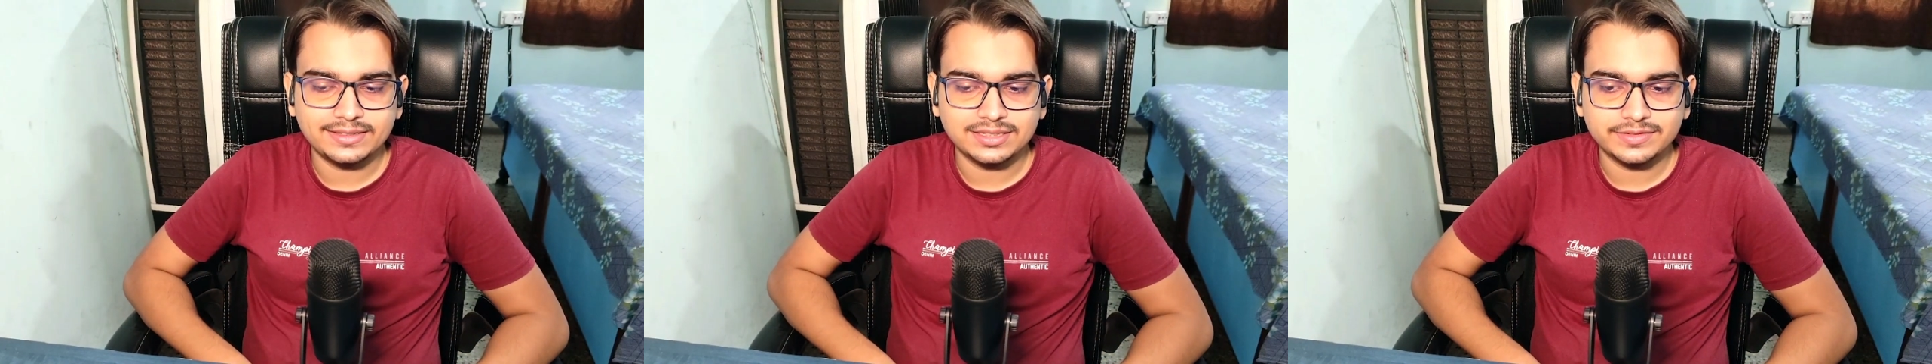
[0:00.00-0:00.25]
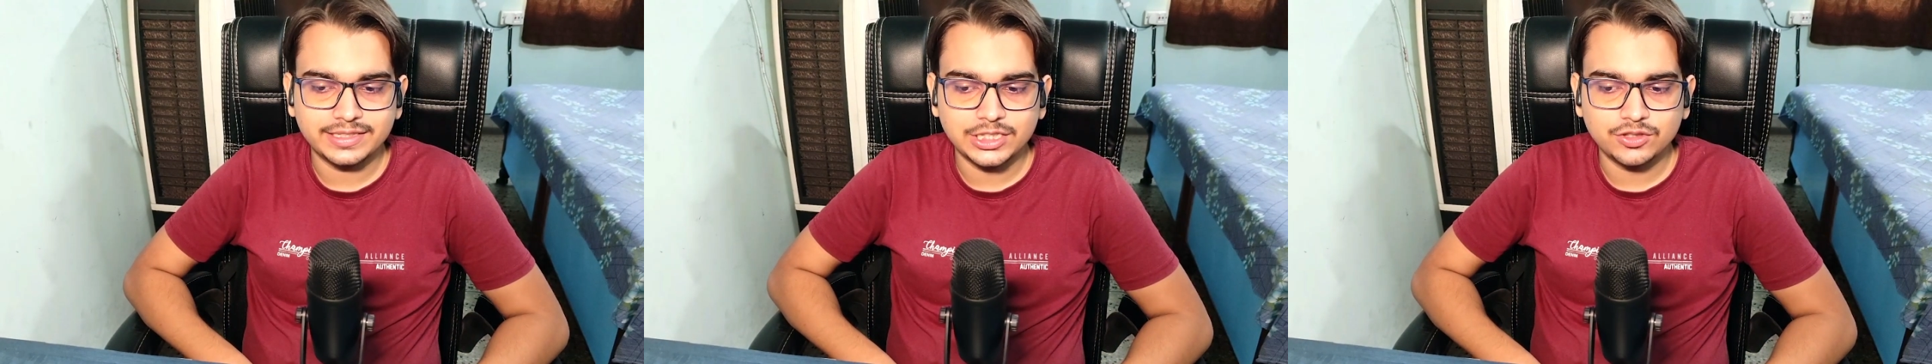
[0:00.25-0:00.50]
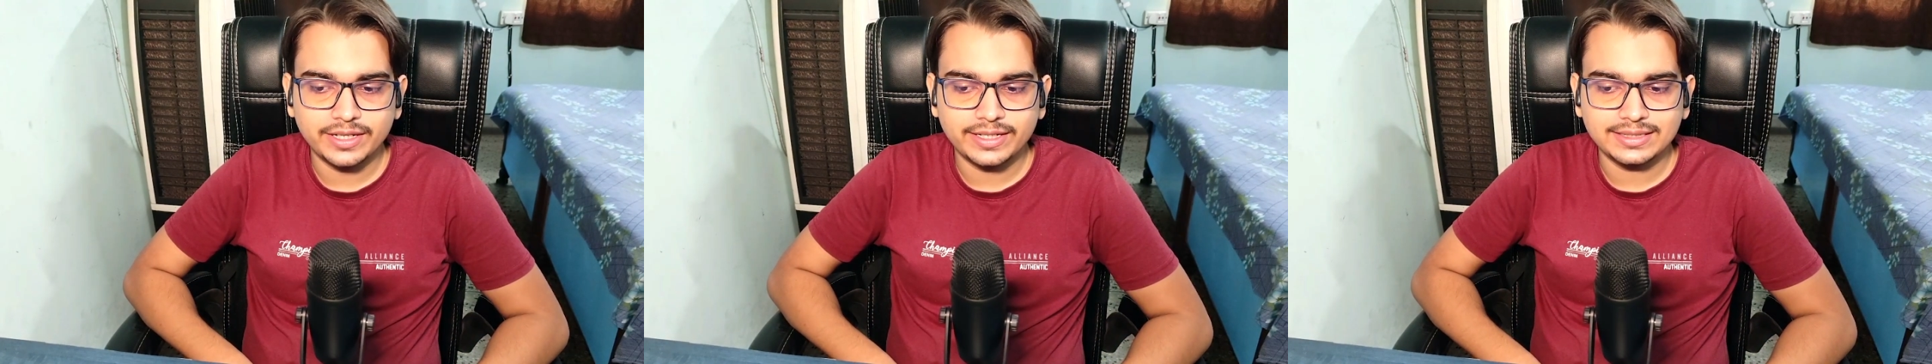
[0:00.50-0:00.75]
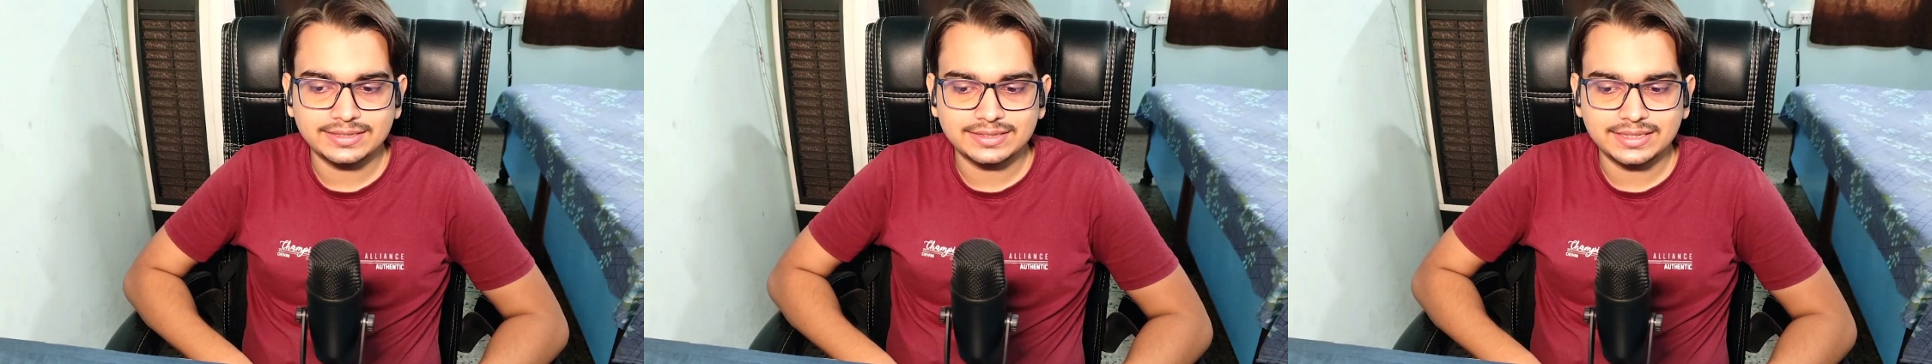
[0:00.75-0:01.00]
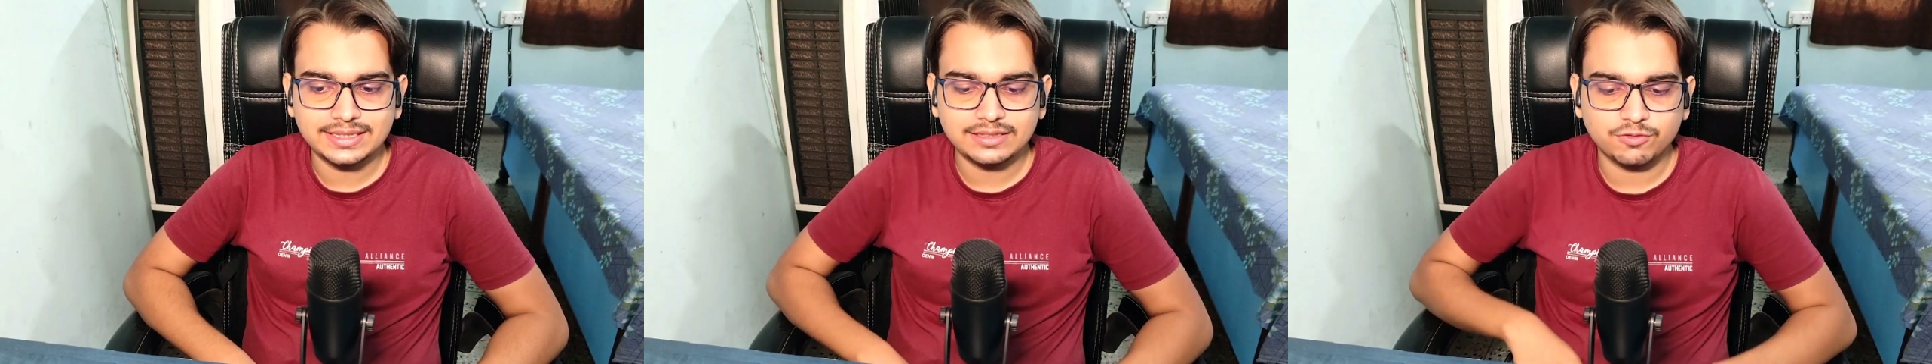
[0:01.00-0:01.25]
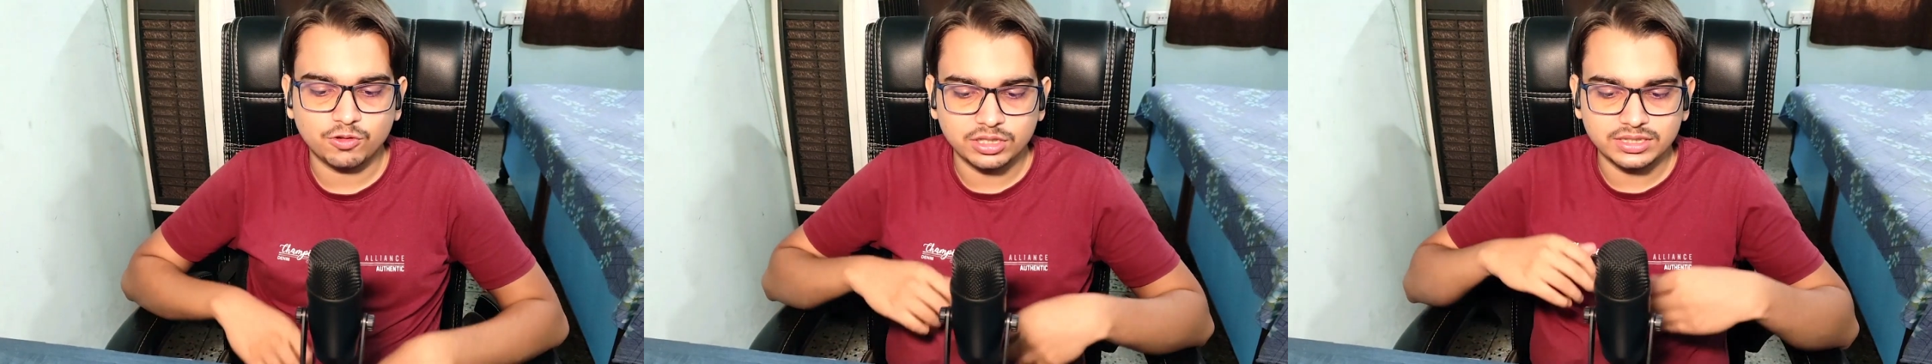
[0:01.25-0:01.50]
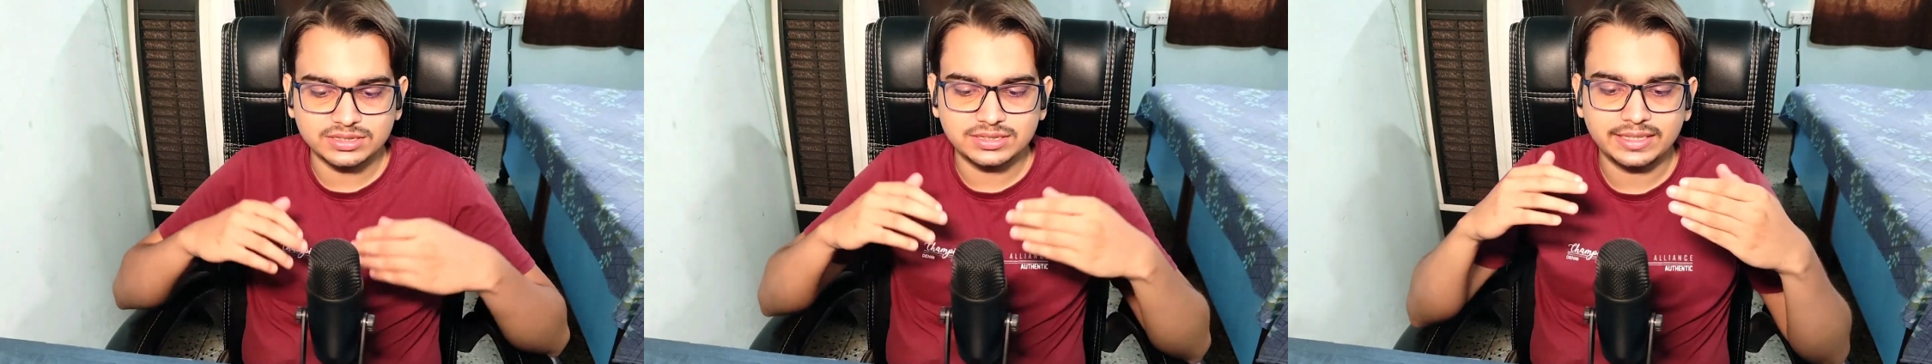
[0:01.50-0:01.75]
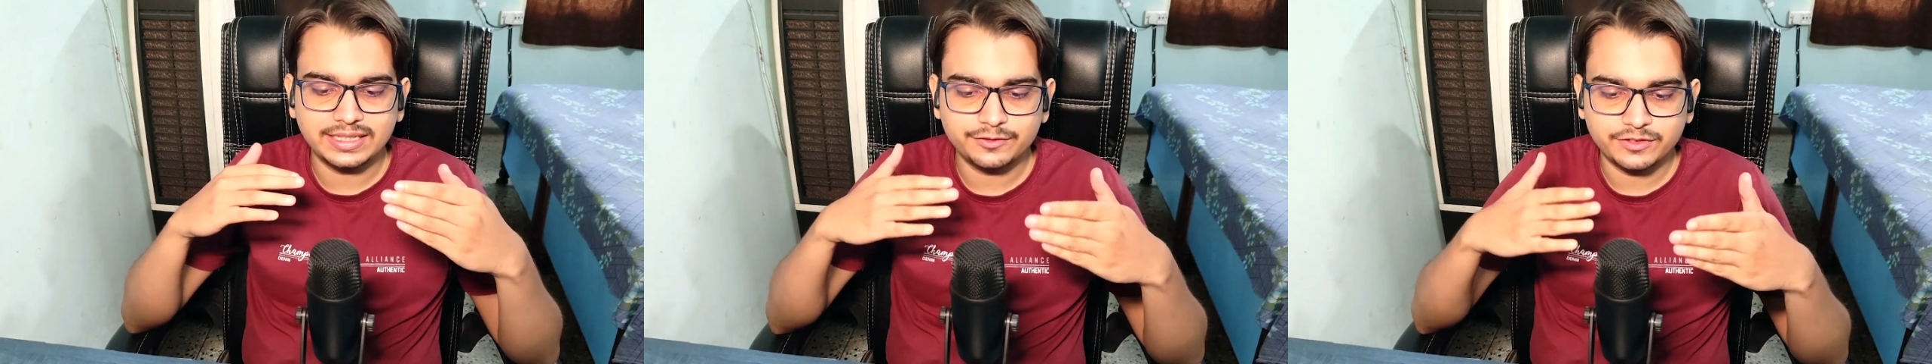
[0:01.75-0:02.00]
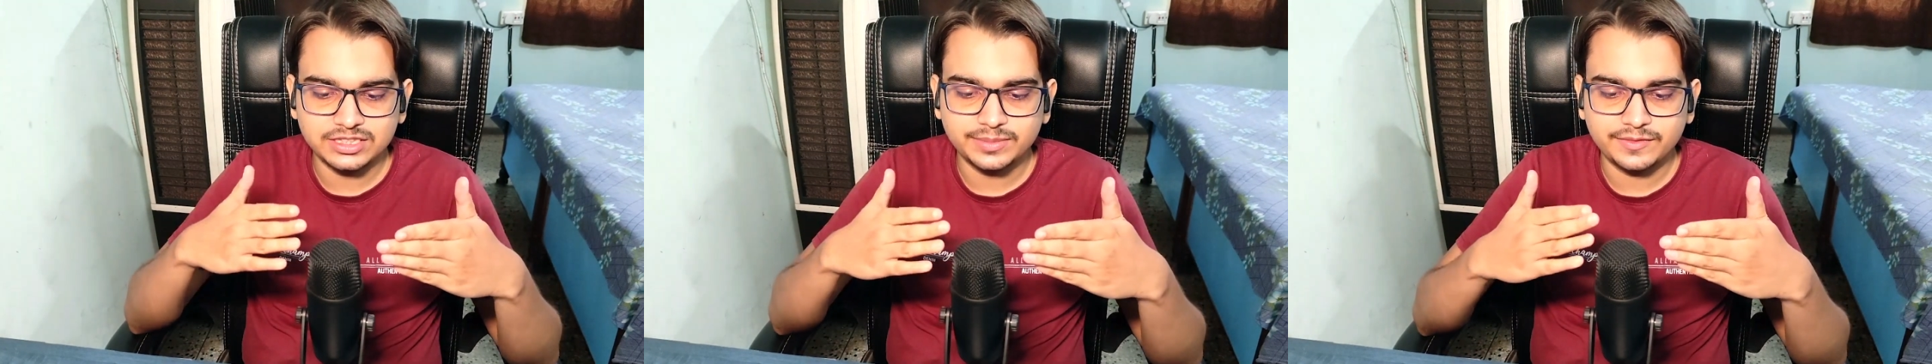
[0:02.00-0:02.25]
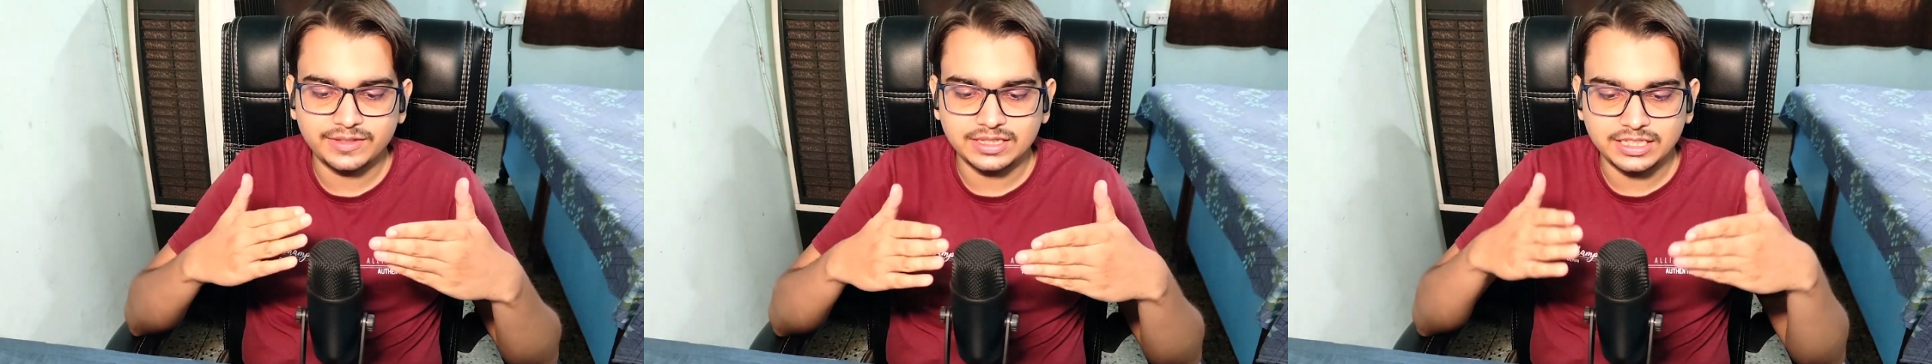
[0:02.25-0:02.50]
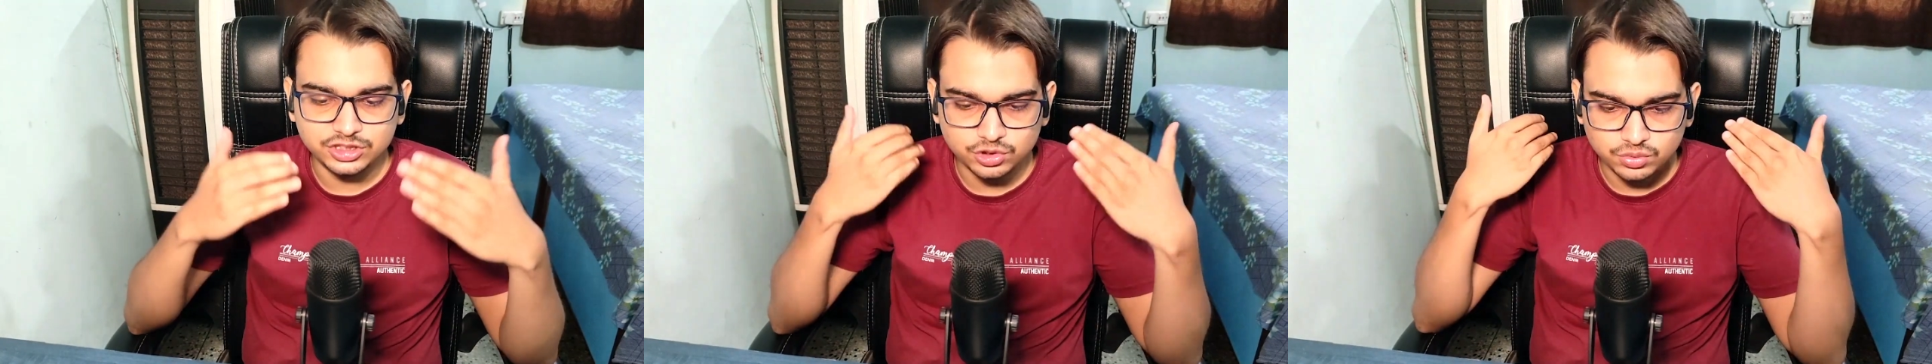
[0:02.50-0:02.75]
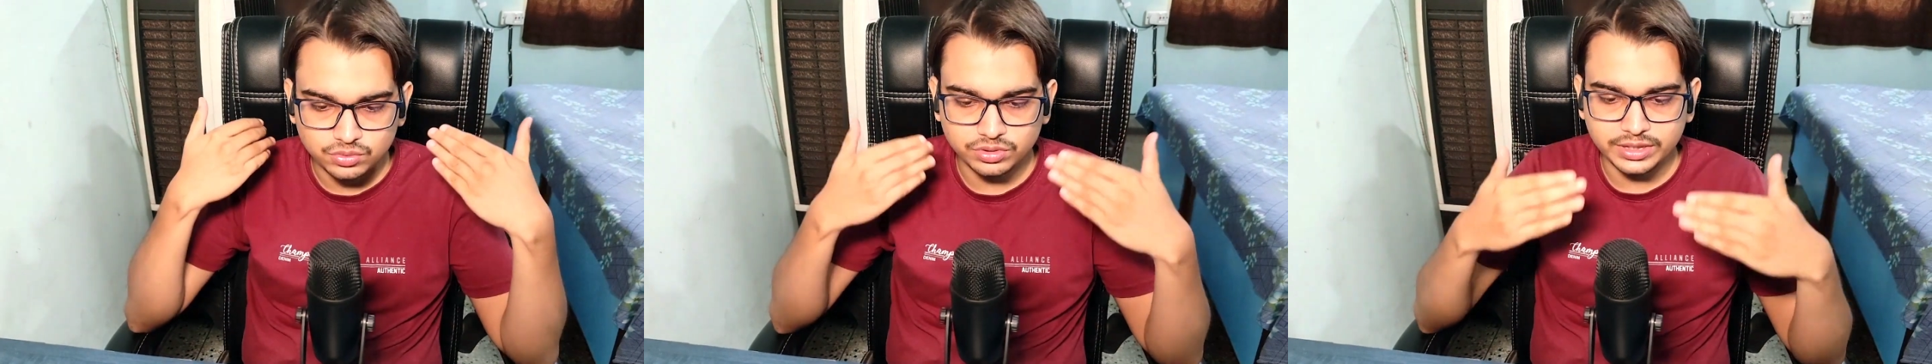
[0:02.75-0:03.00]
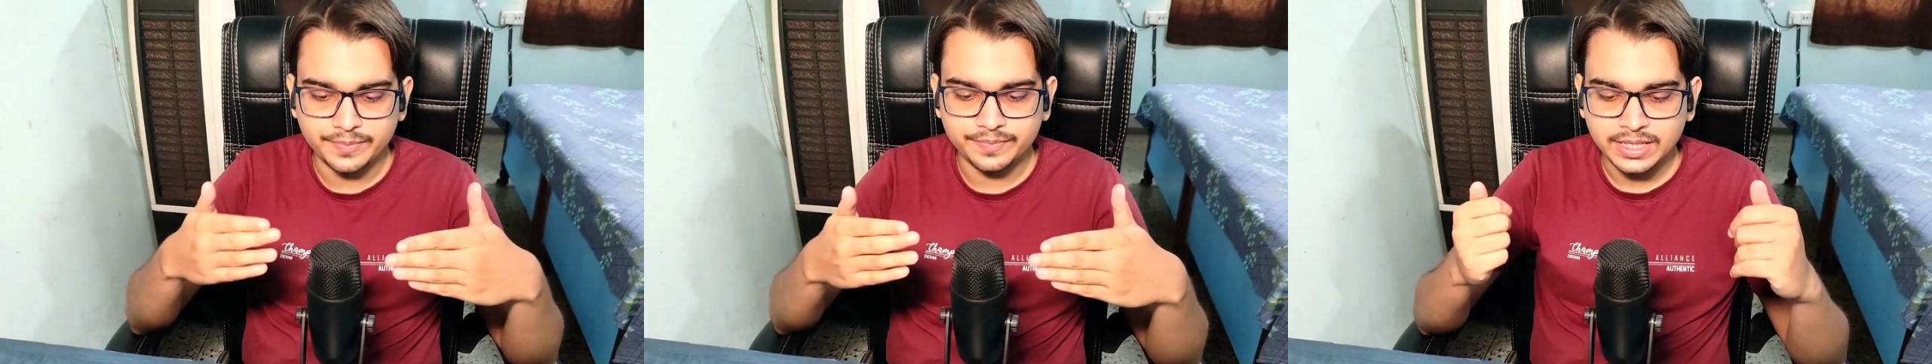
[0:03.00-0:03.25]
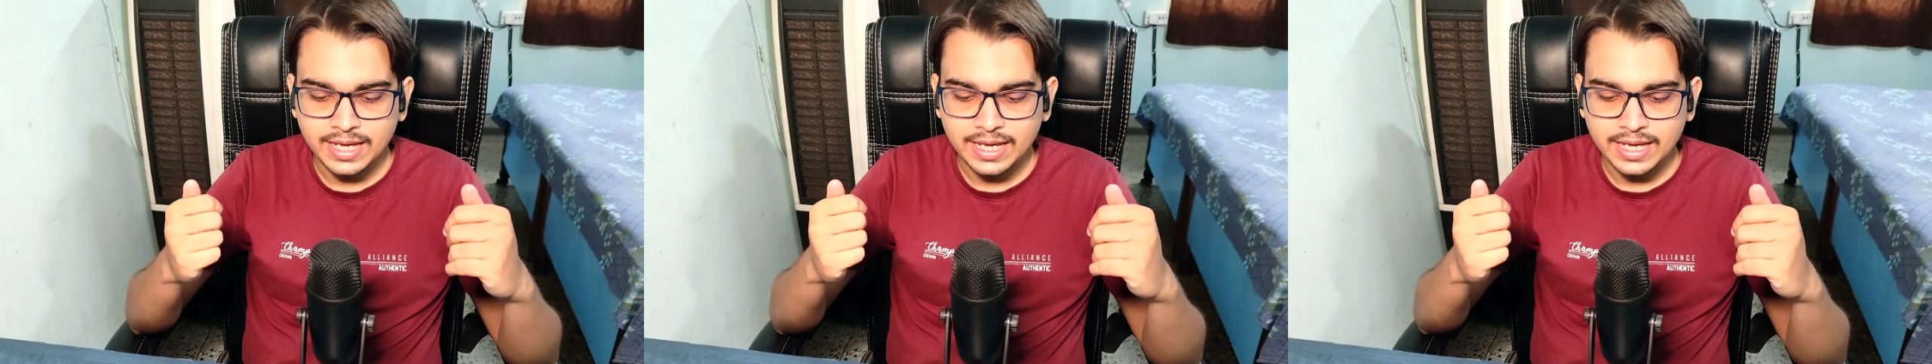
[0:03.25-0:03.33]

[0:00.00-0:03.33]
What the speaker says: this video and I see what is the difference between these two. Okay.